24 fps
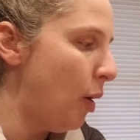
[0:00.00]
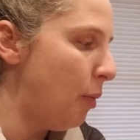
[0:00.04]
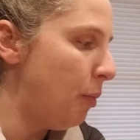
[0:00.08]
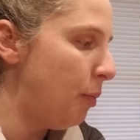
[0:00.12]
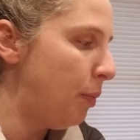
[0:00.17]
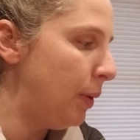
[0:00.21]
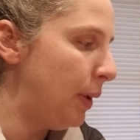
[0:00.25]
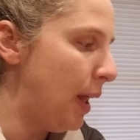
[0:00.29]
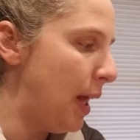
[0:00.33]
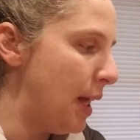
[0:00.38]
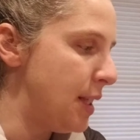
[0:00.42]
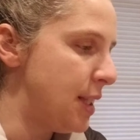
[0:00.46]

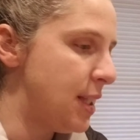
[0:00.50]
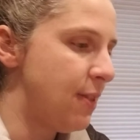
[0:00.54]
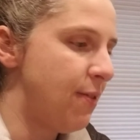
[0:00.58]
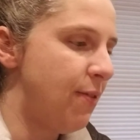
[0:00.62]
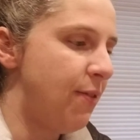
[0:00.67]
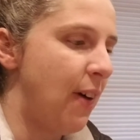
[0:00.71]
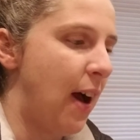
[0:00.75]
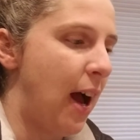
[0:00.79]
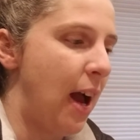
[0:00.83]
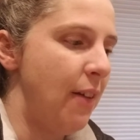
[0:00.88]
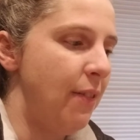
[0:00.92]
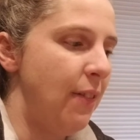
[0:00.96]
plus
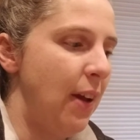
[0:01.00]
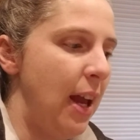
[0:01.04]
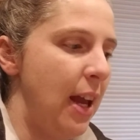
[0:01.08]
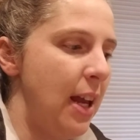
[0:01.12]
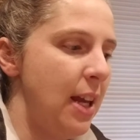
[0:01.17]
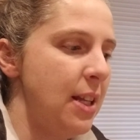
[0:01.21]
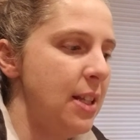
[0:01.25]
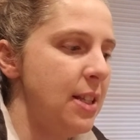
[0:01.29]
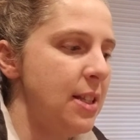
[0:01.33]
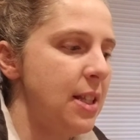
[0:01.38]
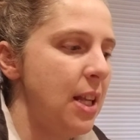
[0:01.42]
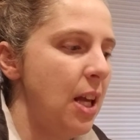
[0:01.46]
5
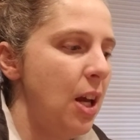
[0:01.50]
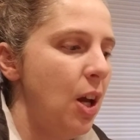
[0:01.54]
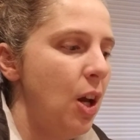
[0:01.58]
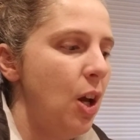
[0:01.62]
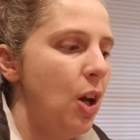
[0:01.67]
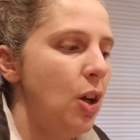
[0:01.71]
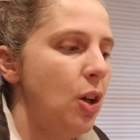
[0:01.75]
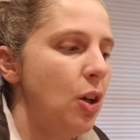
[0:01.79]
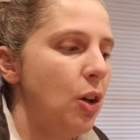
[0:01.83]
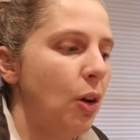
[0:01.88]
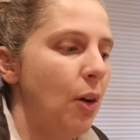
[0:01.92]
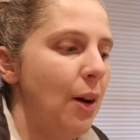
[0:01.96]
eighths.
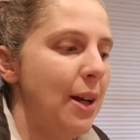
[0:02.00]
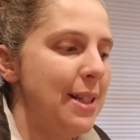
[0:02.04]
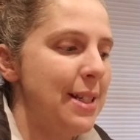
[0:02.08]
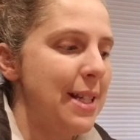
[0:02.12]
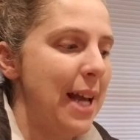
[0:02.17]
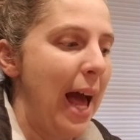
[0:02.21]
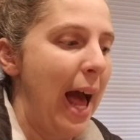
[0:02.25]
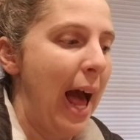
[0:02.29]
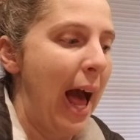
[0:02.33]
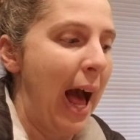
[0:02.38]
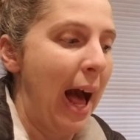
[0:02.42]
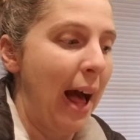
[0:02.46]
You're going
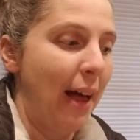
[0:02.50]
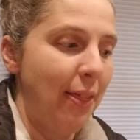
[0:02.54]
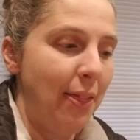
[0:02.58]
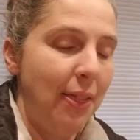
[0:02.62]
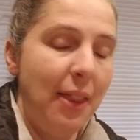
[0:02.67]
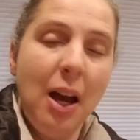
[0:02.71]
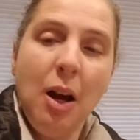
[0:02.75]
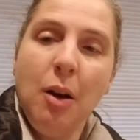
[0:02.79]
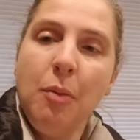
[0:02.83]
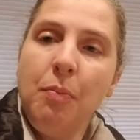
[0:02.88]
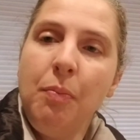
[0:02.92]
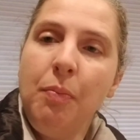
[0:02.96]
to add
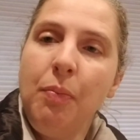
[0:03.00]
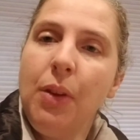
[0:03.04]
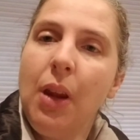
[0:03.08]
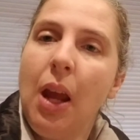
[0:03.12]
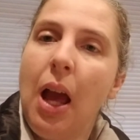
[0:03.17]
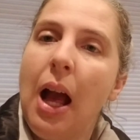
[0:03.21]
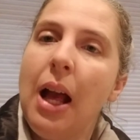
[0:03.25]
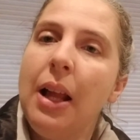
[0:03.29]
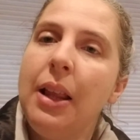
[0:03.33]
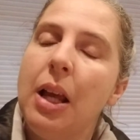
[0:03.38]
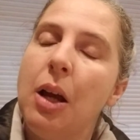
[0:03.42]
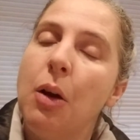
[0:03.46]
them,
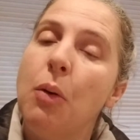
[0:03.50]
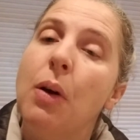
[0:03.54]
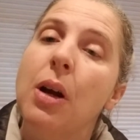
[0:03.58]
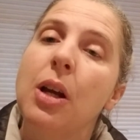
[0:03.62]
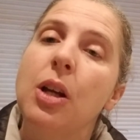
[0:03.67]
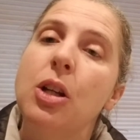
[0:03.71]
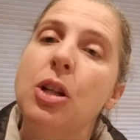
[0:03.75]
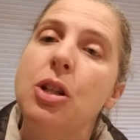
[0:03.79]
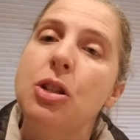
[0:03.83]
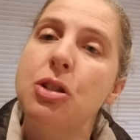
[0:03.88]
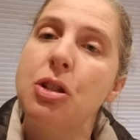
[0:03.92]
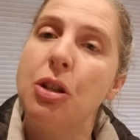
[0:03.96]
and I
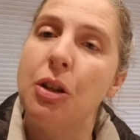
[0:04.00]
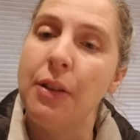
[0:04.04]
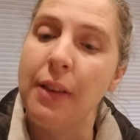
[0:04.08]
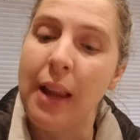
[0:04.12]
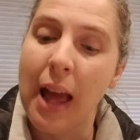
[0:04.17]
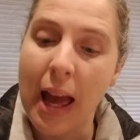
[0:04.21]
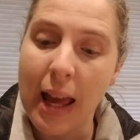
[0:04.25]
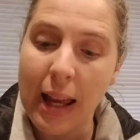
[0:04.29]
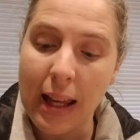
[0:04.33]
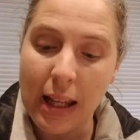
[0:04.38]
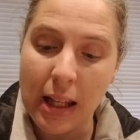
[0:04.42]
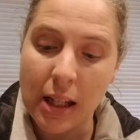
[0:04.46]
want you to turn
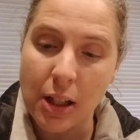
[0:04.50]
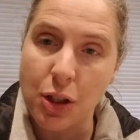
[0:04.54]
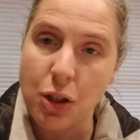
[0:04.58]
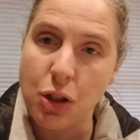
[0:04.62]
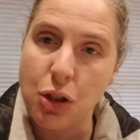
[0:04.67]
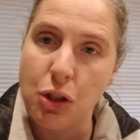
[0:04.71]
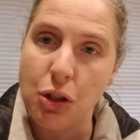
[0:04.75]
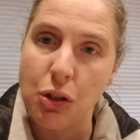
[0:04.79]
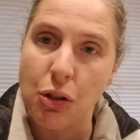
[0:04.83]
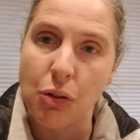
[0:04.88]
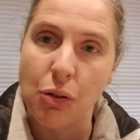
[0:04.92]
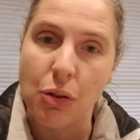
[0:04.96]
that
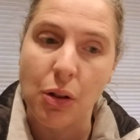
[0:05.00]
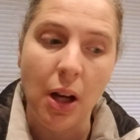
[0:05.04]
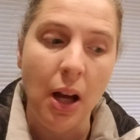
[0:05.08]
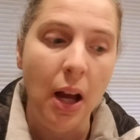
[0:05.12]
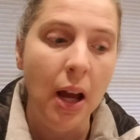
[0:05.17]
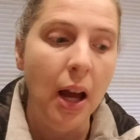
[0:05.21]
into